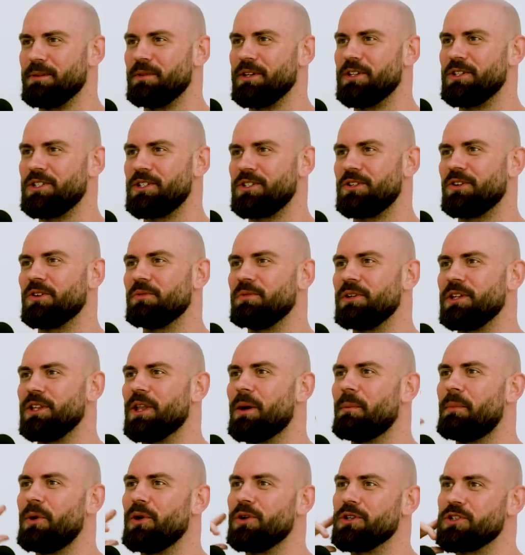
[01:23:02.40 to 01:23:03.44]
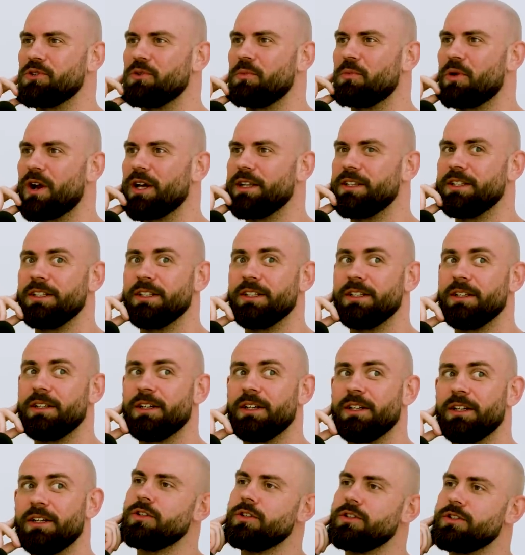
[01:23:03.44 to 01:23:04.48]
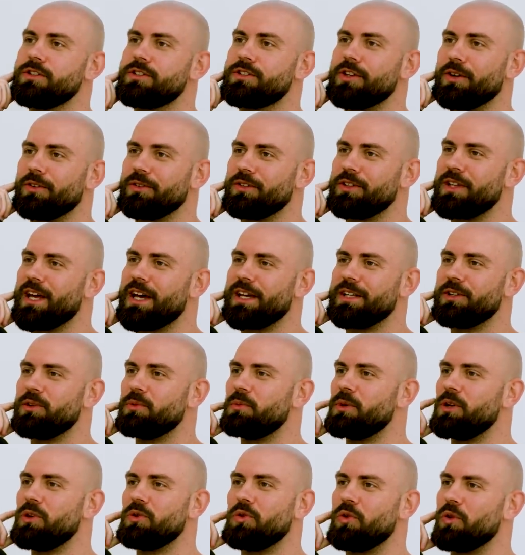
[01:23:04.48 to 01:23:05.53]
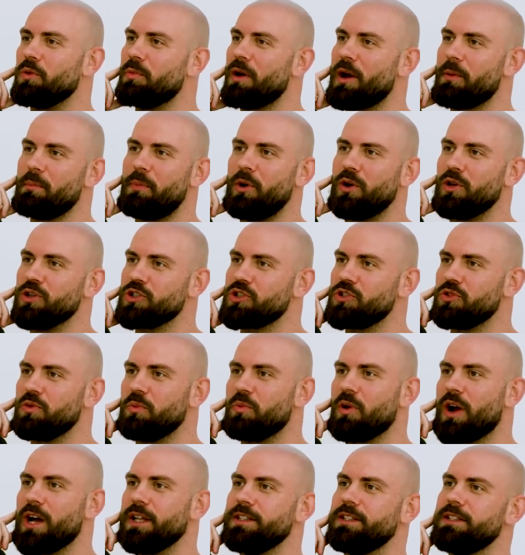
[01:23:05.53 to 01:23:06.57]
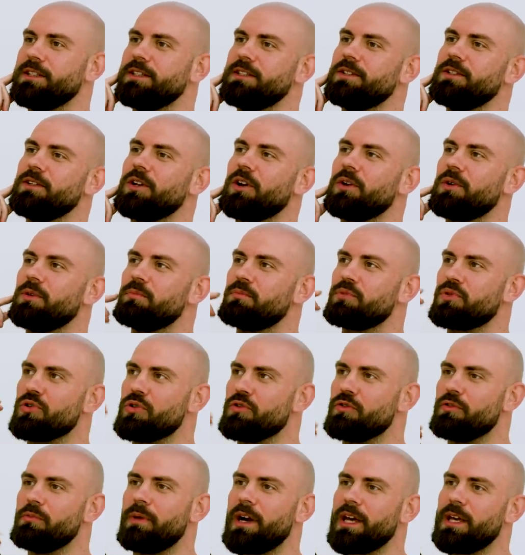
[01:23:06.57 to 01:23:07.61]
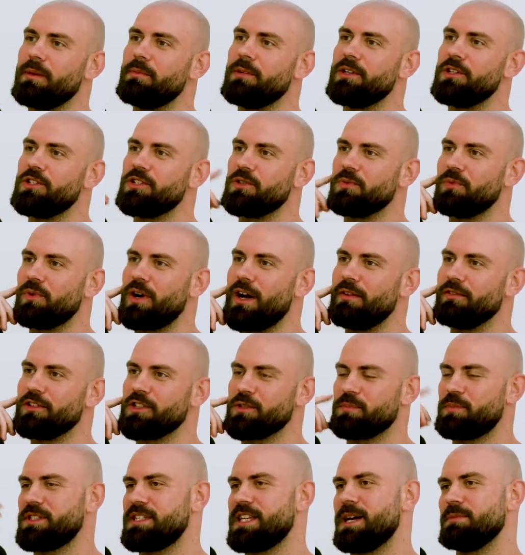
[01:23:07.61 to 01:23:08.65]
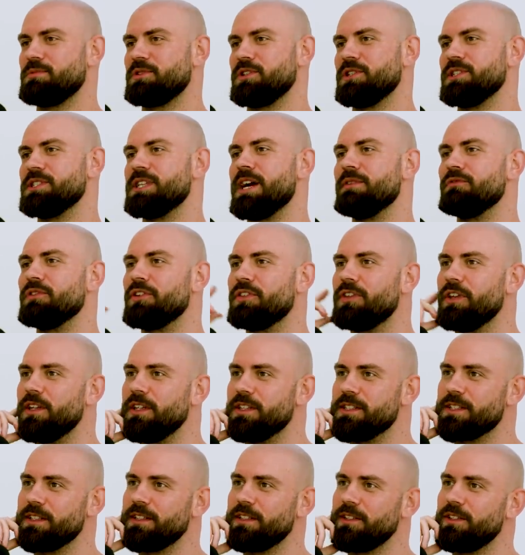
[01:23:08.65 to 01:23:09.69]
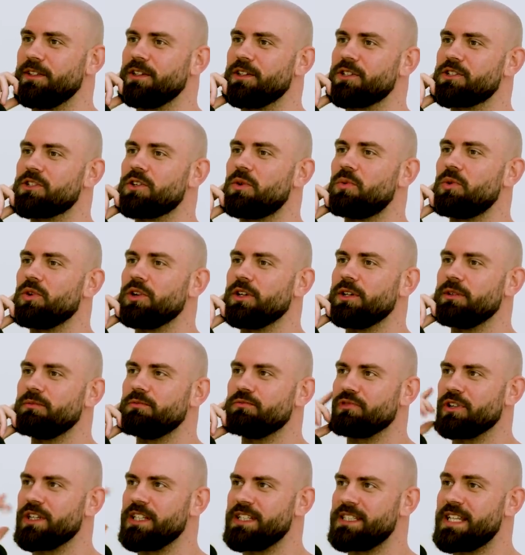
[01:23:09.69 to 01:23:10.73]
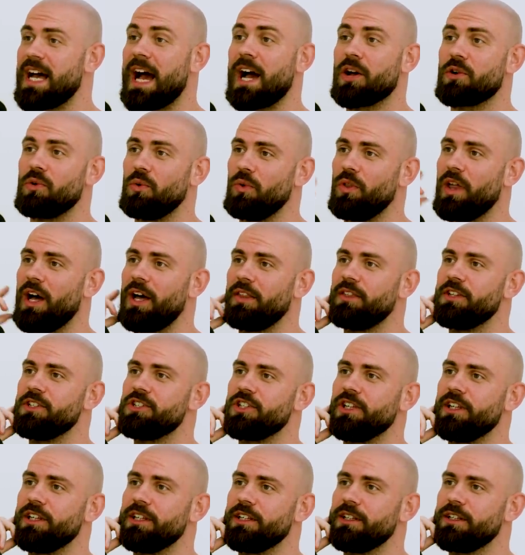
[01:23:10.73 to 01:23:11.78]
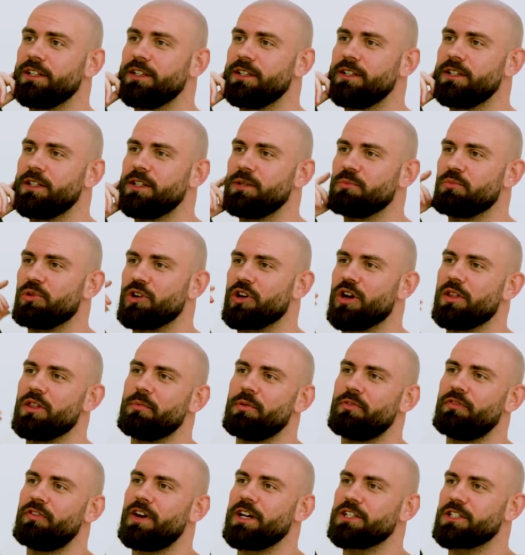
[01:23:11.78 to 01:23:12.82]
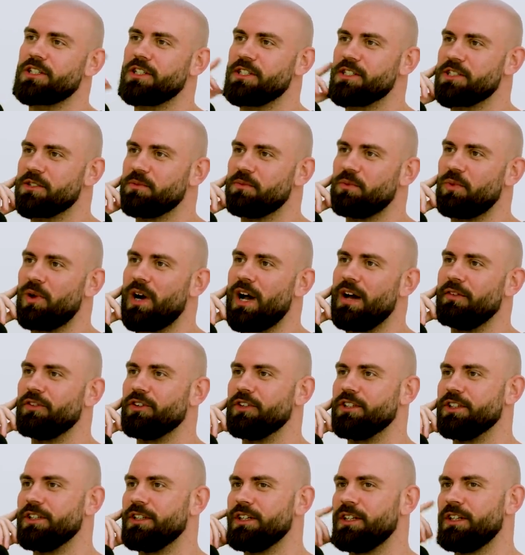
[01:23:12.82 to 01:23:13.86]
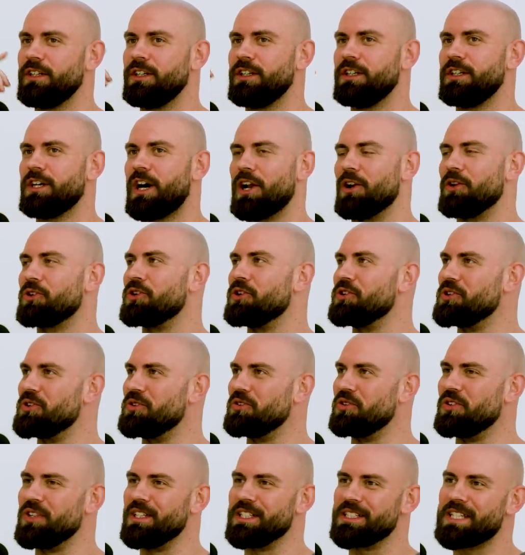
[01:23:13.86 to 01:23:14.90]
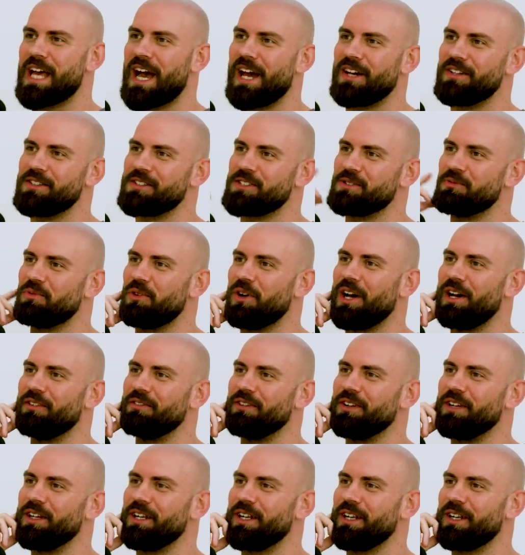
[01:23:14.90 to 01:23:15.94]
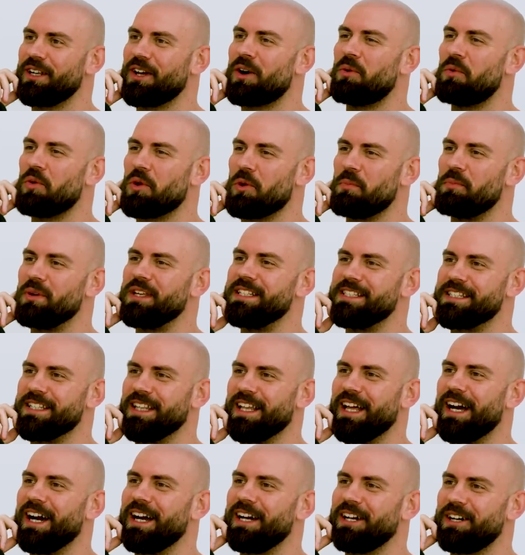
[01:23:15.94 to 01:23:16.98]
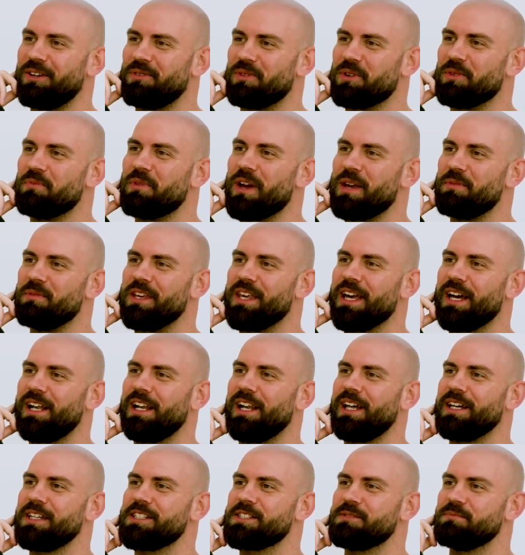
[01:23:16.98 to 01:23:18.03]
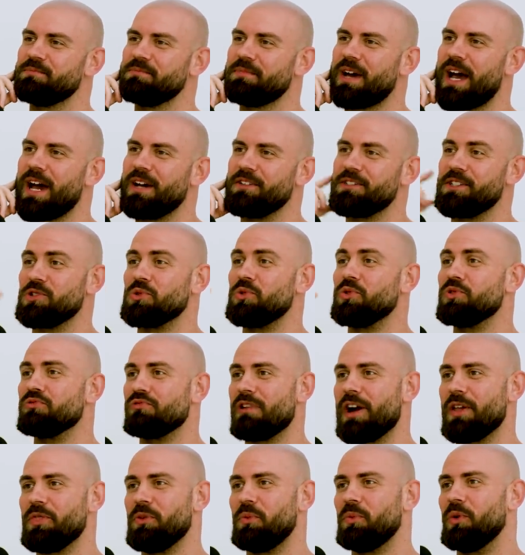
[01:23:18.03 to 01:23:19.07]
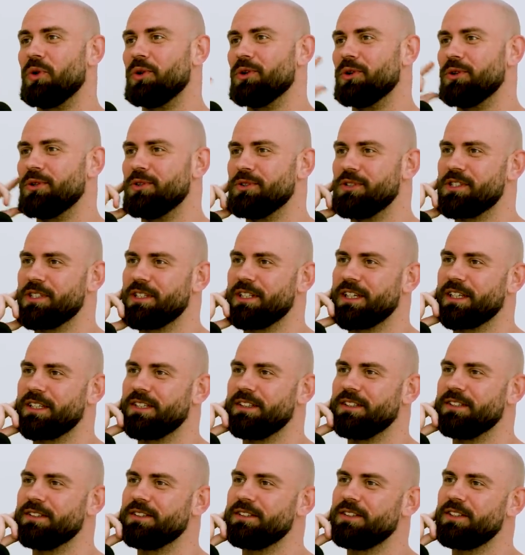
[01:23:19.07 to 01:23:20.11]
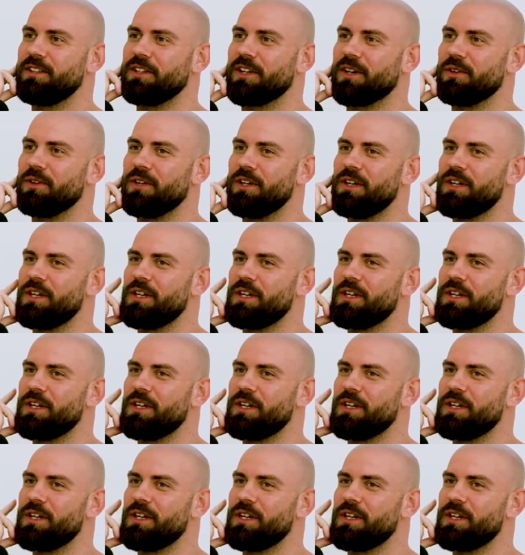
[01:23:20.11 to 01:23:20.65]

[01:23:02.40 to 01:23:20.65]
image, you know what I mean? That personal branding. So yeah, it'll be all about personal branding, you know, improving my image and whatever, because perception is everything, isn't it? You know, so I want to really tackle that this year, bring up the professionalism, whatever. And I look at you in this house and whatever, and I want a piece of that. I want to maybe get like some houses all around the world and I can, you know,